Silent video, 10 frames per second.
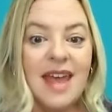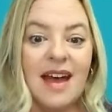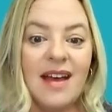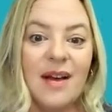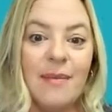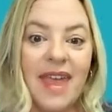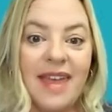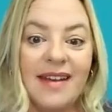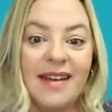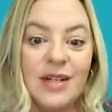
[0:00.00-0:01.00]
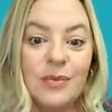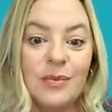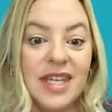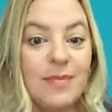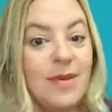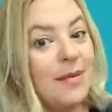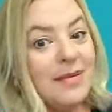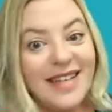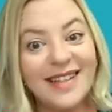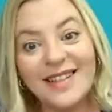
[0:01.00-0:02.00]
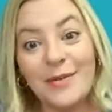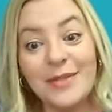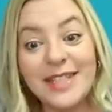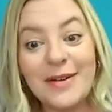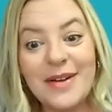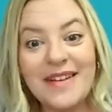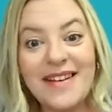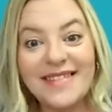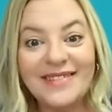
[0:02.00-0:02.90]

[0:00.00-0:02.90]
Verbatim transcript: Um, and we'll keep you updated on what's going on.